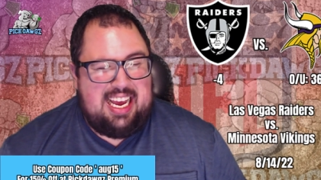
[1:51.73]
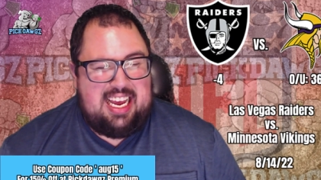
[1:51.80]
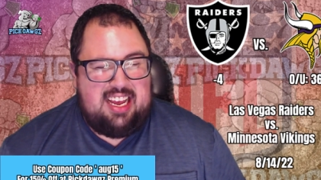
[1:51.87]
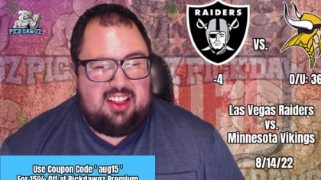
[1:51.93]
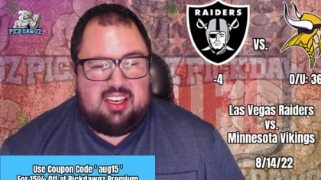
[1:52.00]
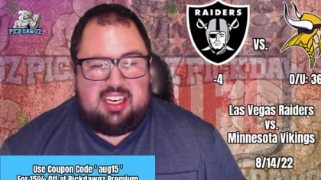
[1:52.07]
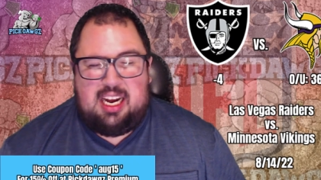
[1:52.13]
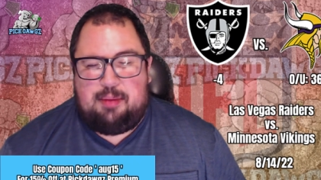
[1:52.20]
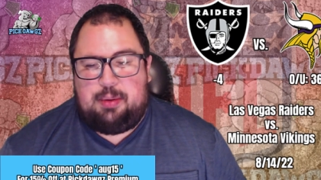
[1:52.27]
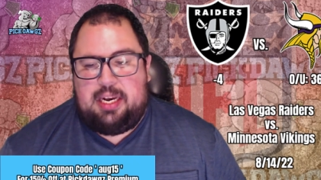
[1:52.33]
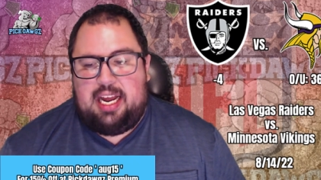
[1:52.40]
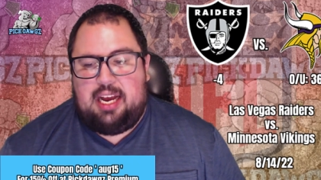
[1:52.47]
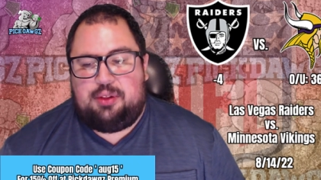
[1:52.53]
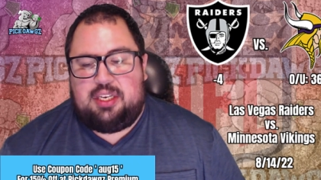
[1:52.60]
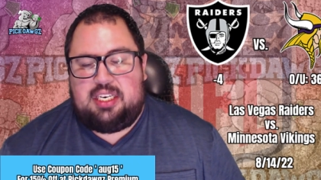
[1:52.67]
you look up
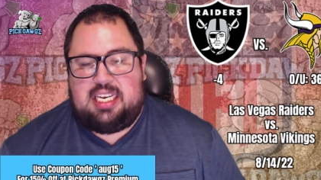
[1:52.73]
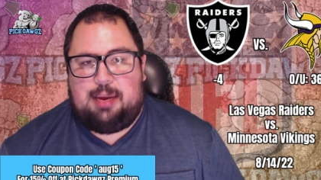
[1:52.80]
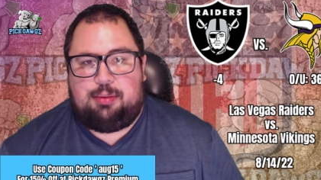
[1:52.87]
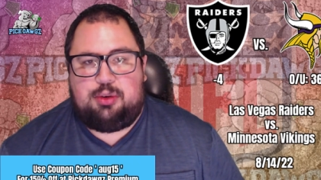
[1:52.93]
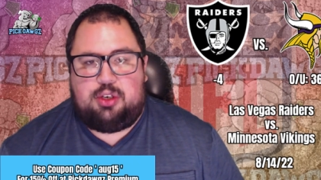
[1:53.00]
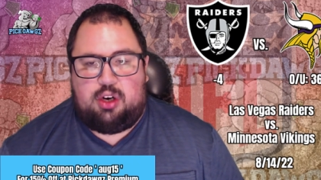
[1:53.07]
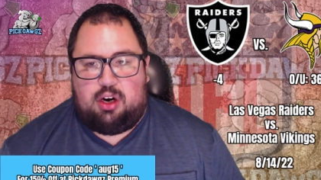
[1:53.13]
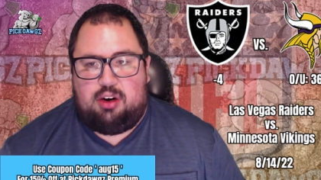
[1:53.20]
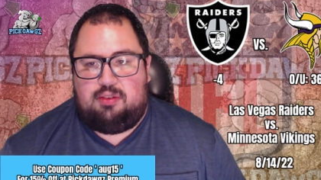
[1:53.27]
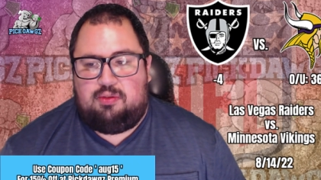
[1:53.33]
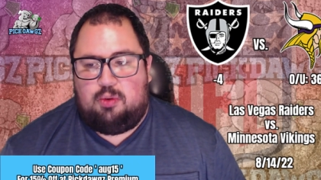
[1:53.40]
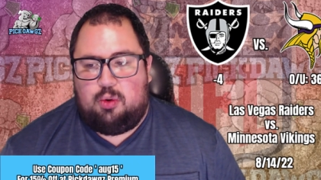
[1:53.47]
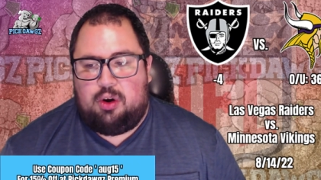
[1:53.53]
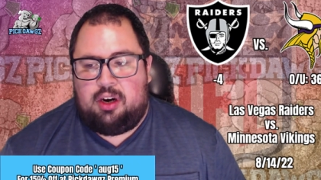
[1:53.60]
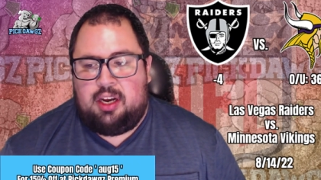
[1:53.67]
and down the depth chart
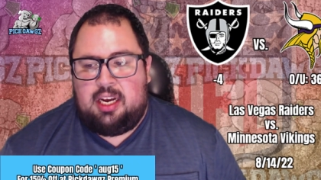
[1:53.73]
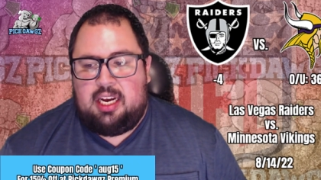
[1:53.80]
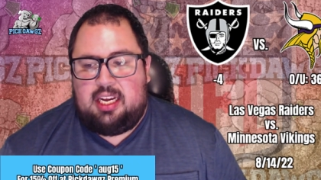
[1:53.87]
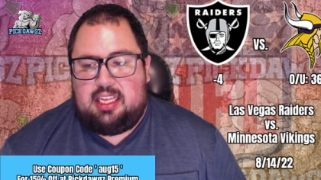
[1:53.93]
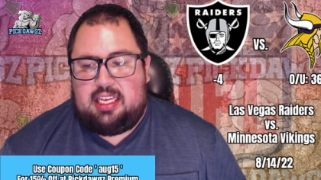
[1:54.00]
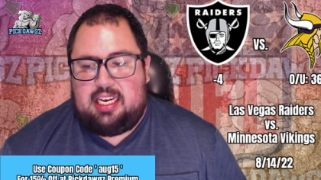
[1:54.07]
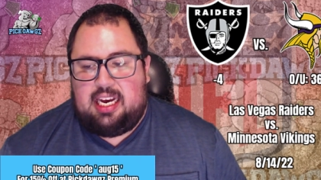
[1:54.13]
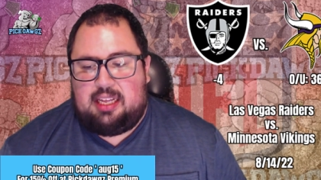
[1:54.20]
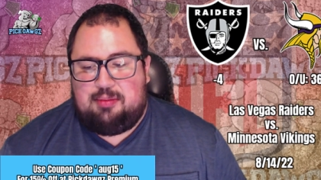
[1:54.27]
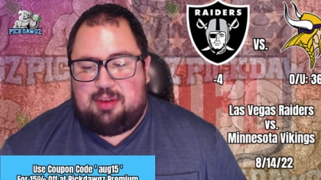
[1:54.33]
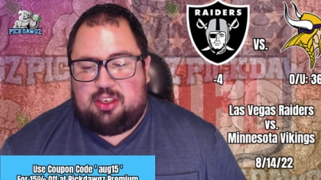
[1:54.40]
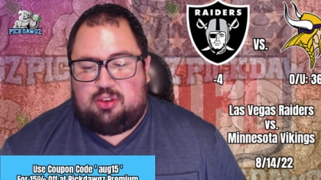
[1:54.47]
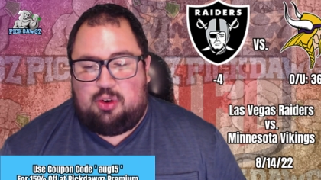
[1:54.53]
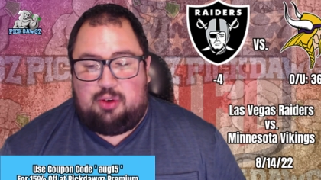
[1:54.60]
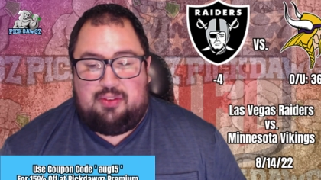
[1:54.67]
for the, uh, the
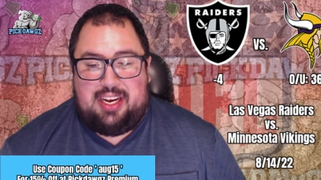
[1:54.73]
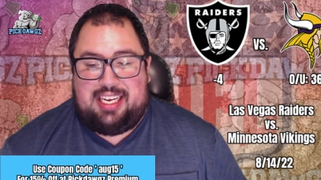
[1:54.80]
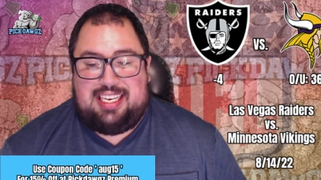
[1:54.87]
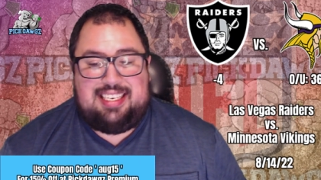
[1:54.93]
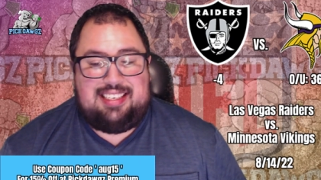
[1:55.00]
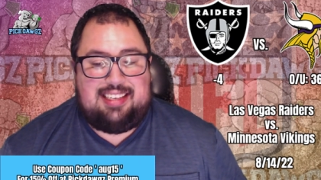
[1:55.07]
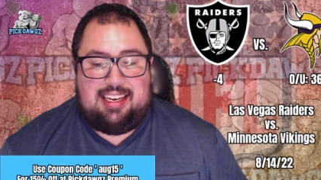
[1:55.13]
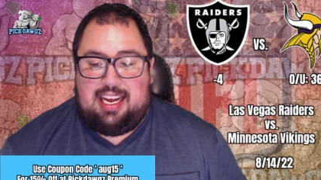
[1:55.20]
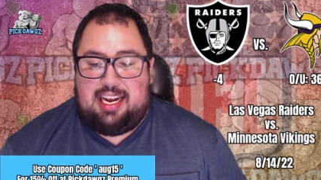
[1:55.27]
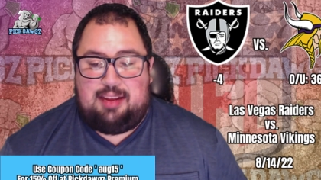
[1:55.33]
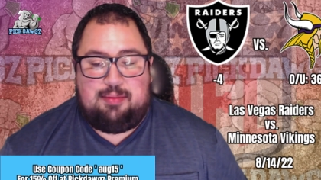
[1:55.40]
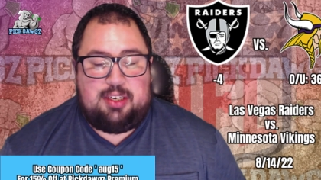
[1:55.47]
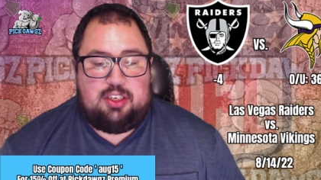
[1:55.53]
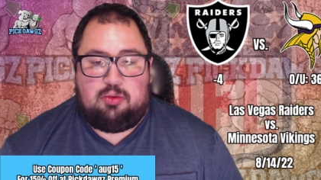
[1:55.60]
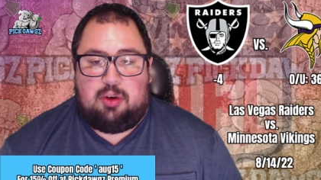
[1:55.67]
Minnesota Vikings, and
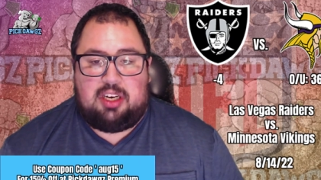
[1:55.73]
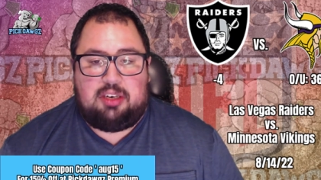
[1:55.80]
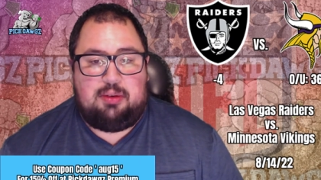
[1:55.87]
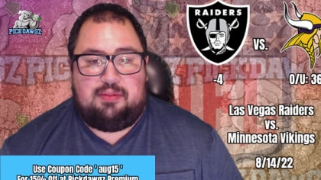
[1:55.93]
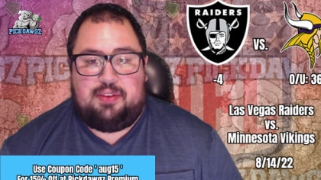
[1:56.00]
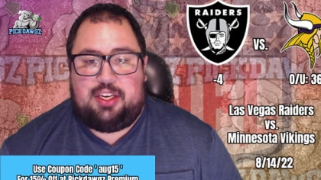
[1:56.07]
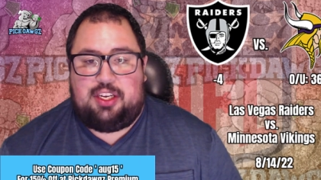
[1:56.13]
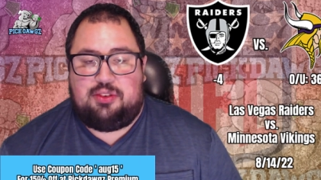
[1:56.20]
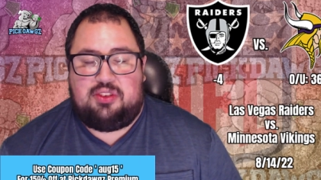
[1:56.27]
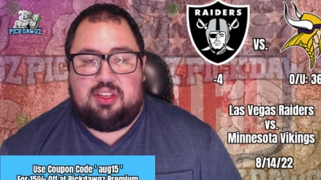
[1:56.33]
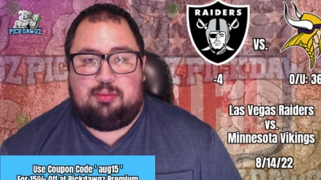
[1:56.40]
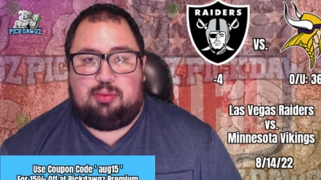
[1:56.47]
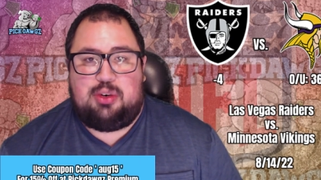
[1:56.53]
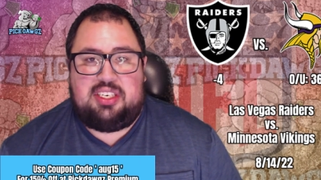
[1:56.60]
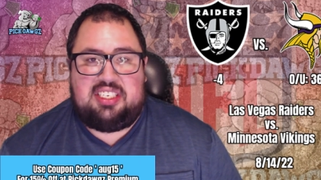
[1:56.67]
anybody who's watched my videos in
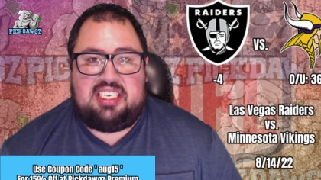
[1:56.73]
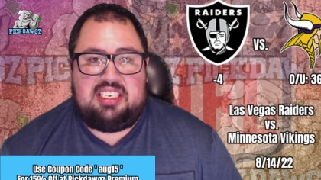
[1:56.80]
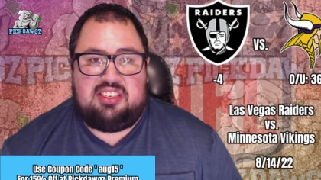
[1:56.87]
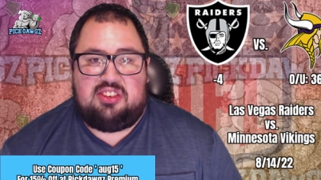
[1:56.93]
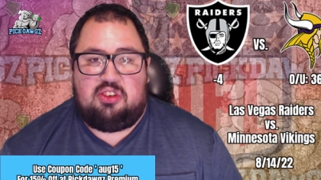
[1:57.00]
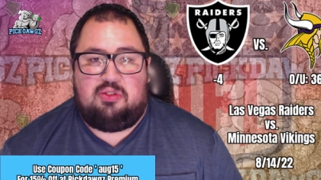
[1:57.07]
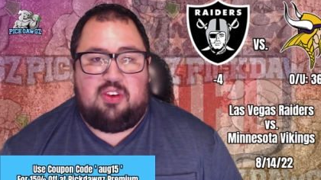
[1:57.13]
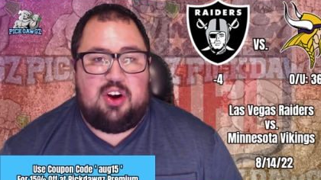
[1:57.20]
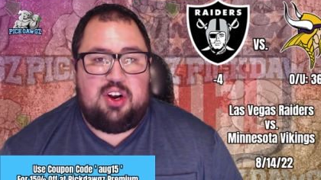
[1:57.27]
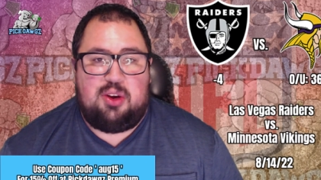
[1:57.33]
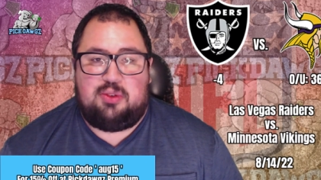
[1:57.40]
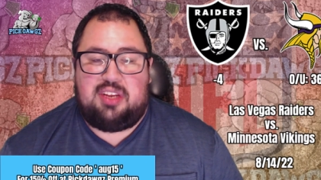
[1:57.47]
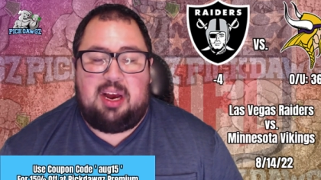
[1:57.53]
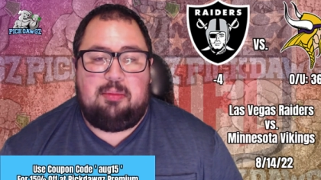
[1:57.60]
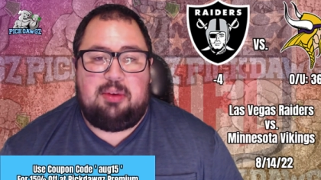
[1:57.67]
the preseason so far
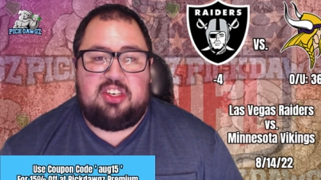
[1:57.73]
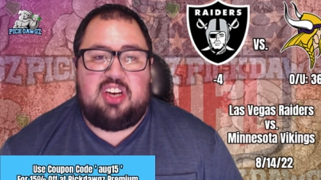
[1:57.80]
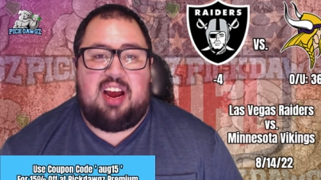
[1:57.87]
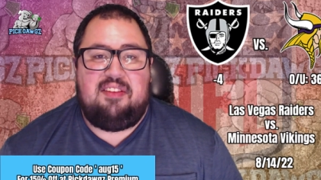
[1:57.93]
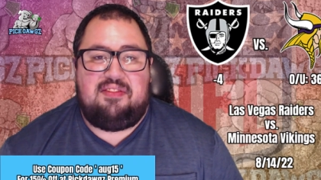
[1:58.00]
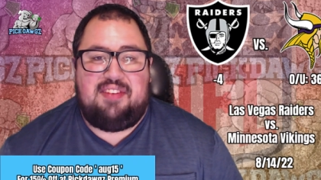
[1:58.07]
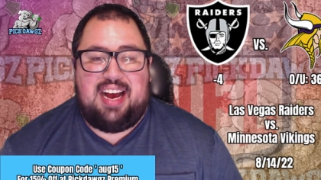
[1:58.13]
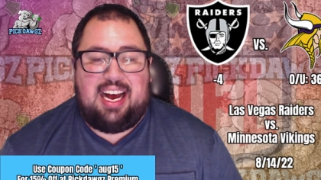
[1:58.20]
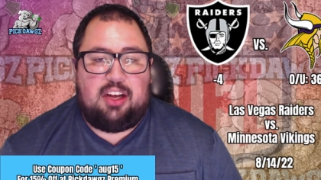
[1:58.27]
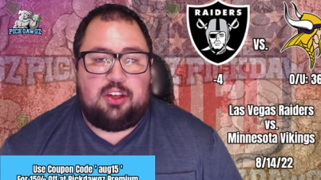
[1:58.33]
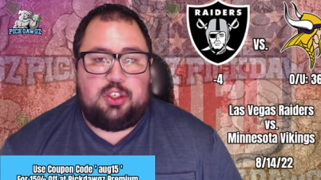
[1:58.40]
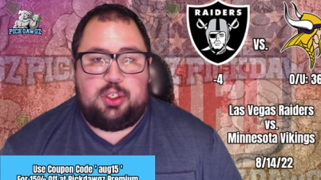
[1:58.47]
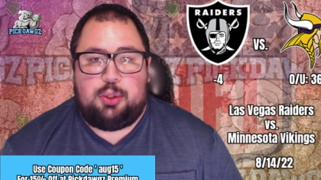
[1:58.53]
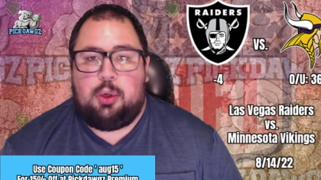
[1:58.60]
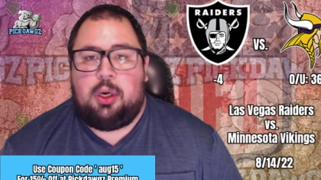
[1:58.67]
knows how much I
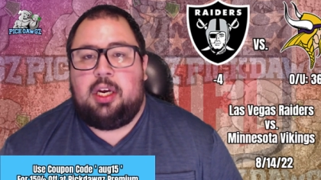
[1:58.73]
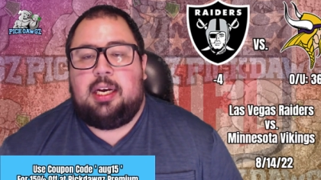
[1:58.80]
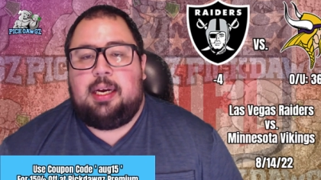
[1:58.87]
value